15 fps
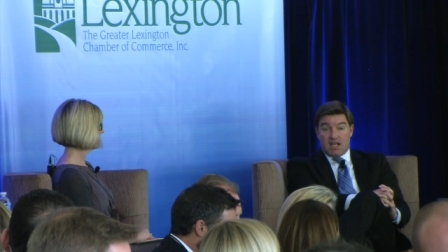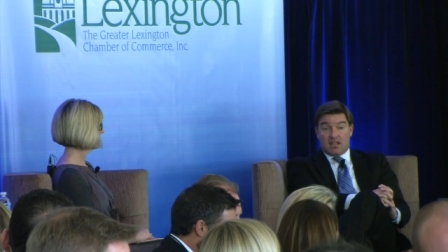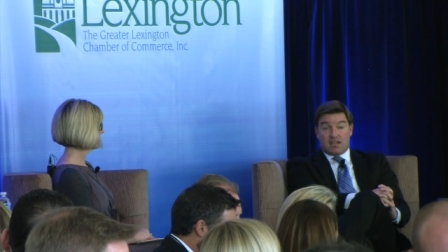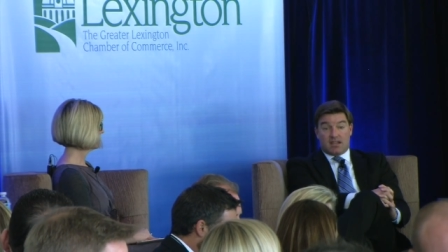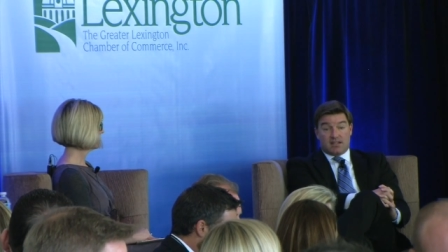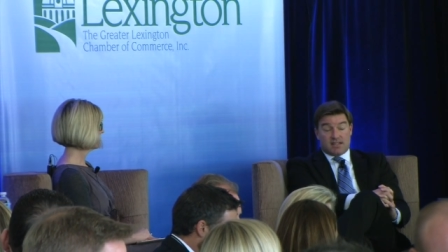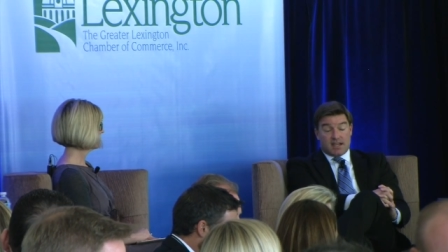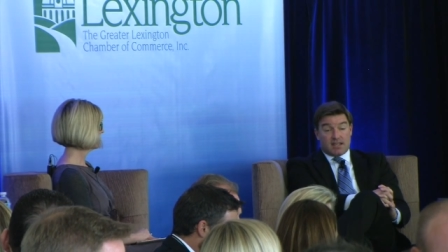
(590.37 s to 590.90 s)
The
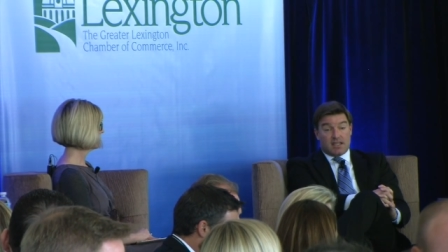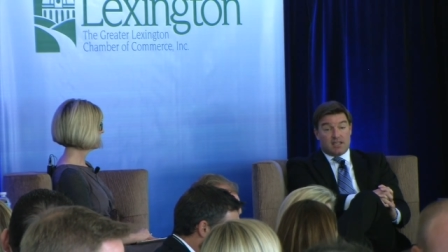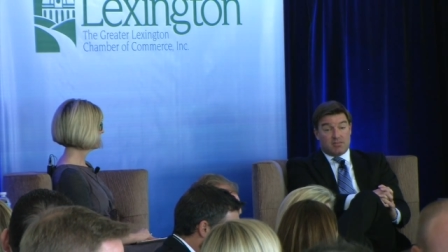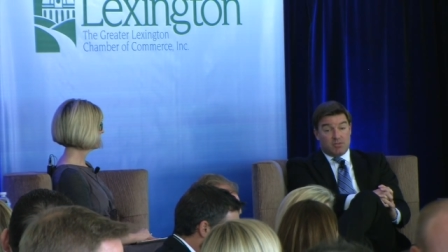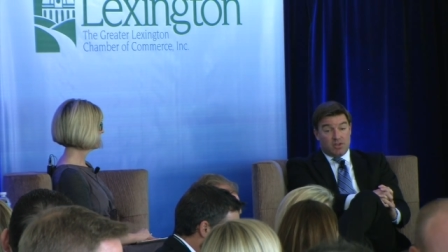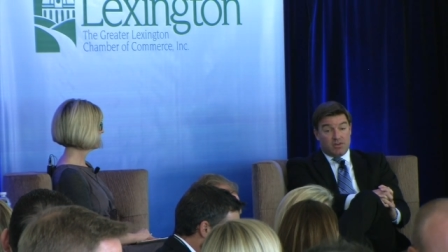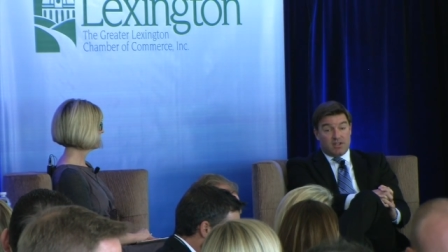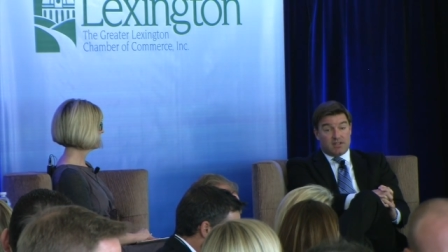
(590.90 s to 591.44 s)
Kentucky
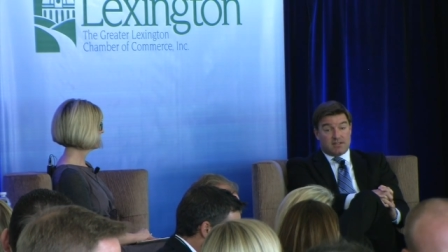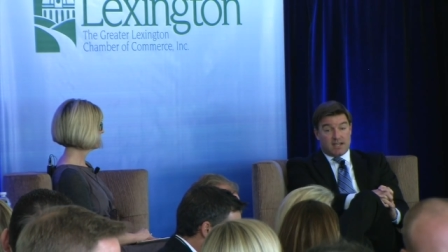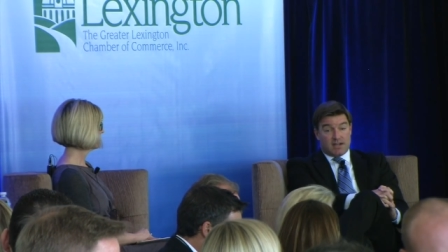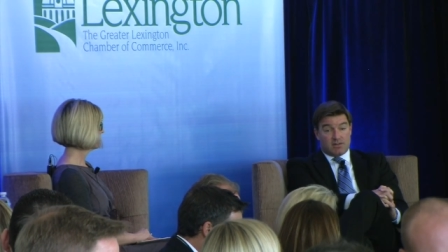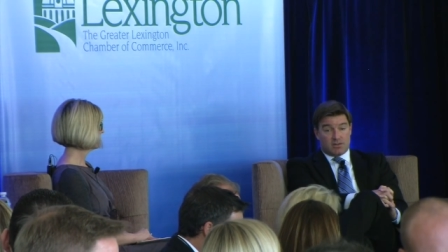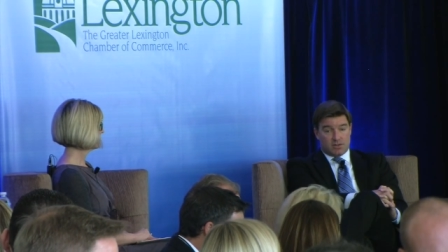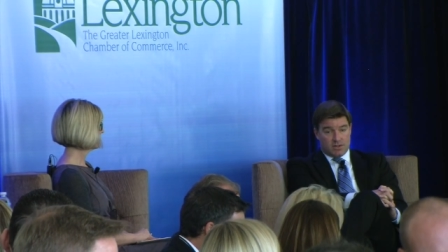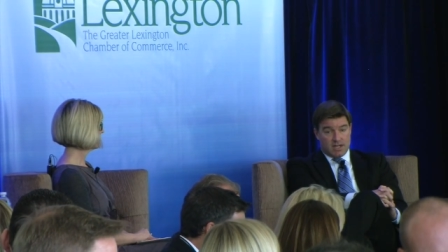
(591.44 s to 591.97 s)
community and
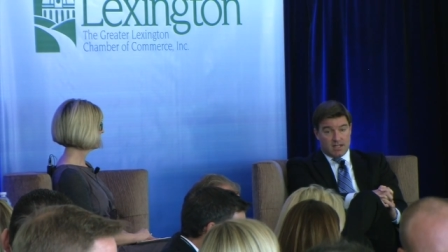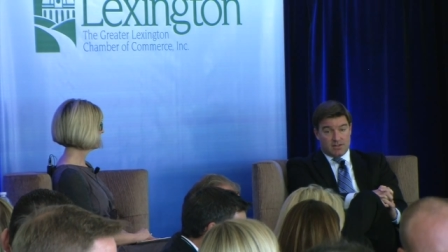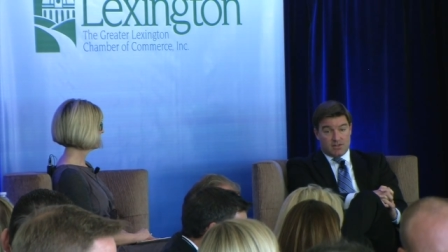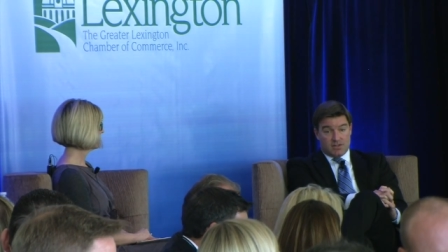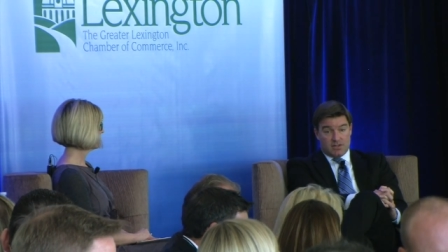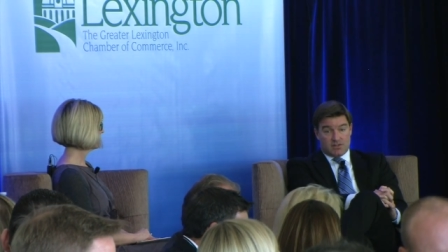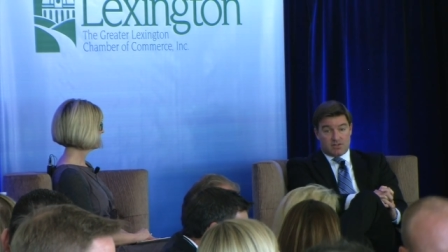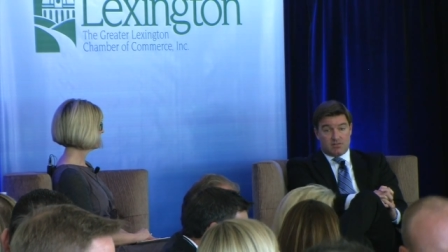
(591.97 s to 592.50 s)
technical college
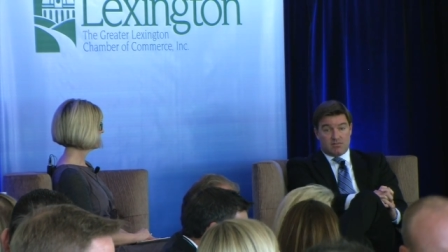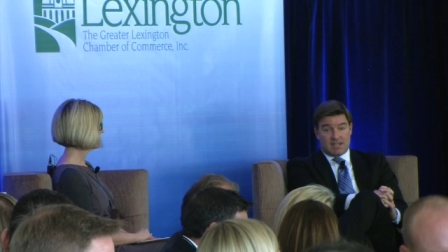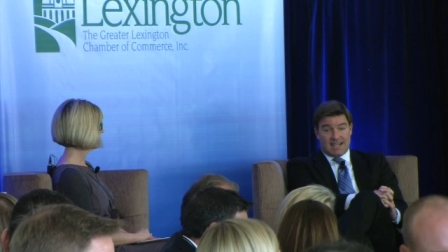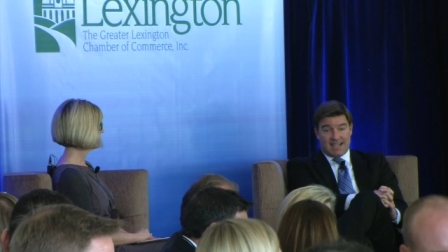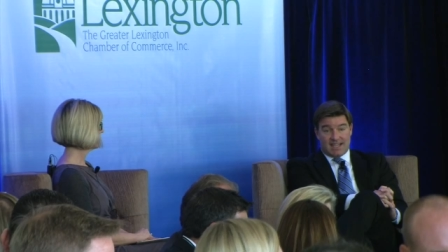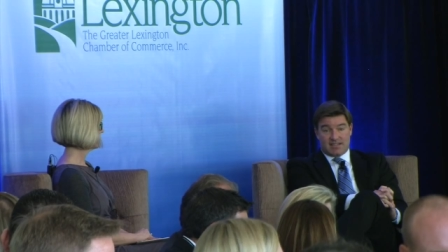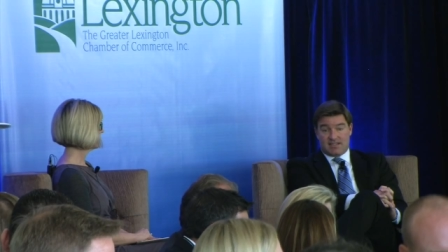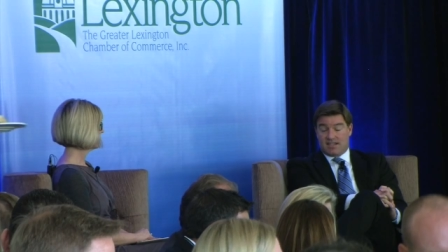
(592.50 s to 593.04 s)
system
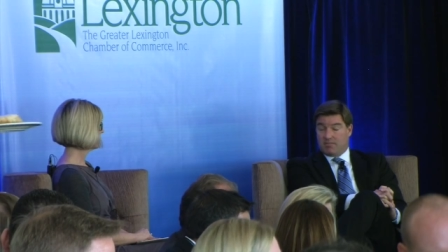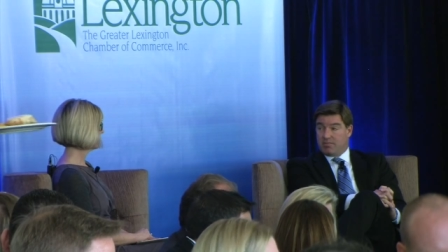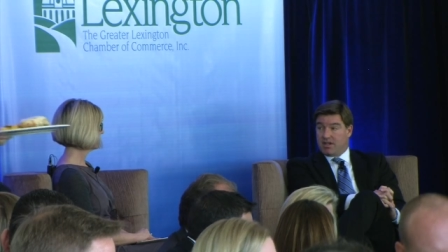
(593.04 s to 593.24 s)
has to get